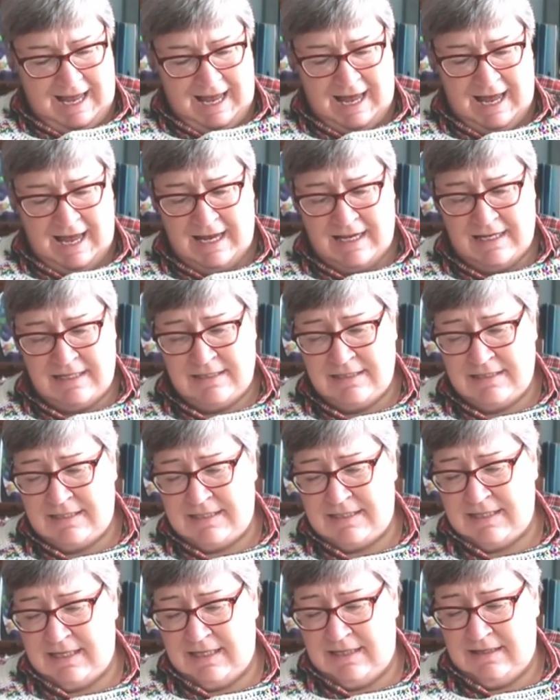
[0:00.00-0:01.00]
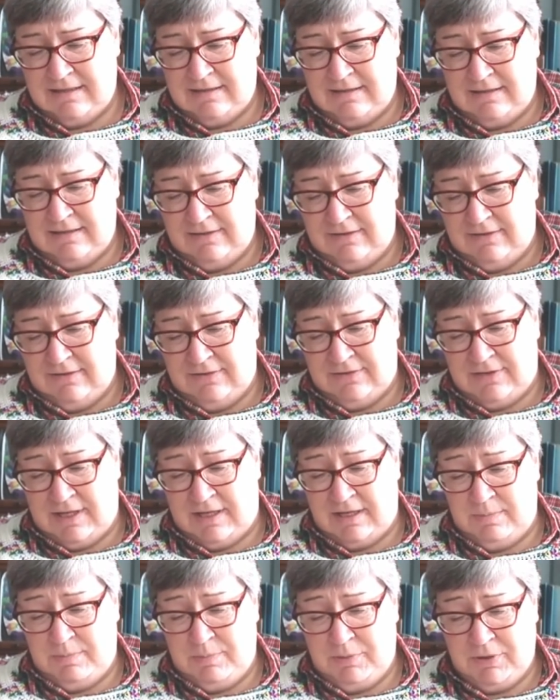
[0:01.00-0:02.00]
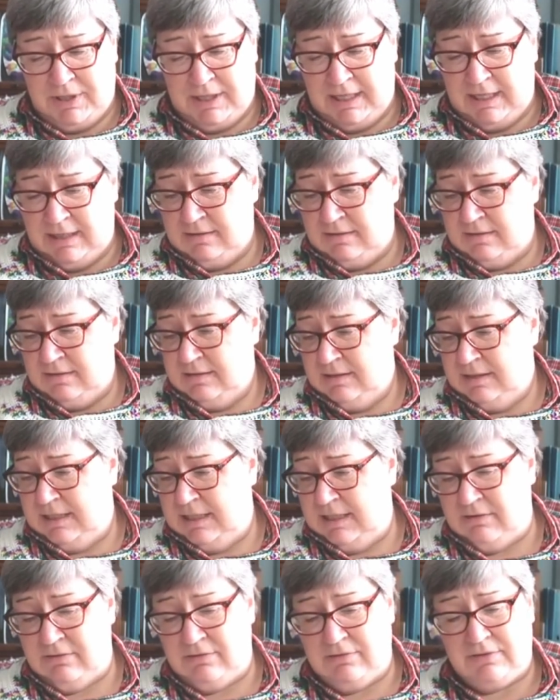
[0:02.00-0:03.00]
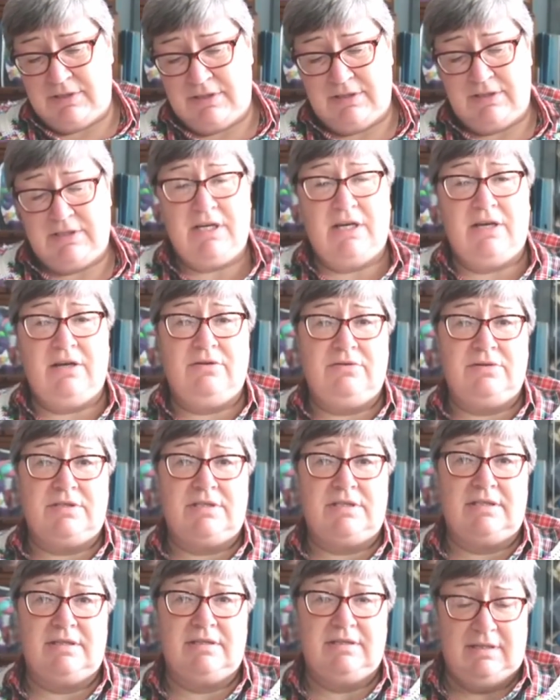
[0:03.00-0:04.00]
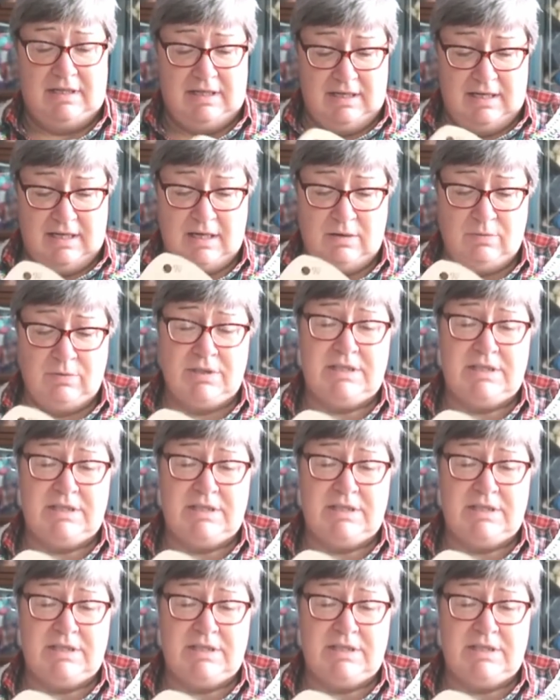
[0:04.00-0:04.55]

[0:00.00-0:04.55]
and then I put in heels, toes, I